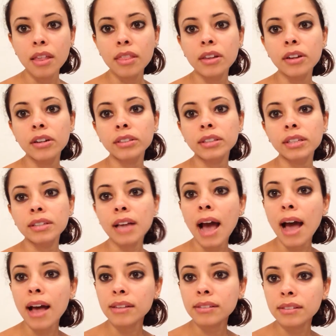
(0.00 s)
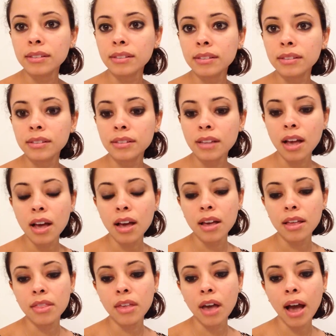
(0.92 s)
There are the tasks
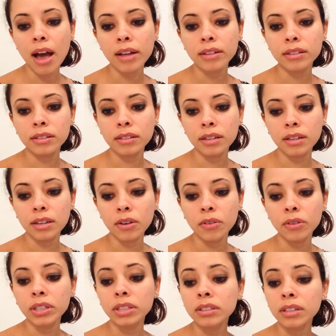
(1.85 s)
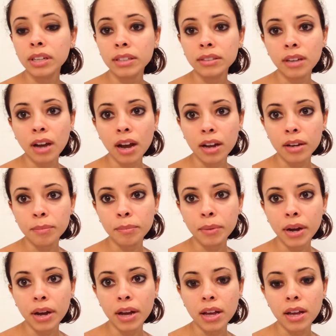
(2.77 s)
uh, that you know need to get done,
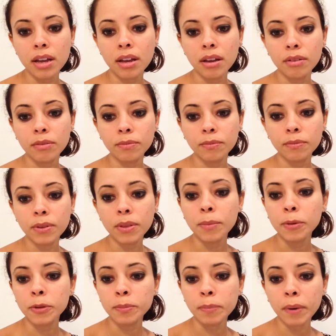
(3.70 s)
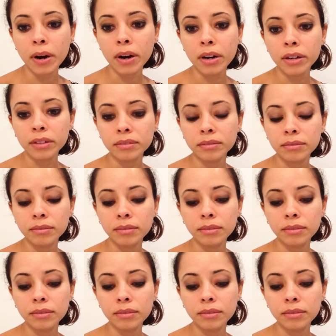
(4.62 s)
but for the most part,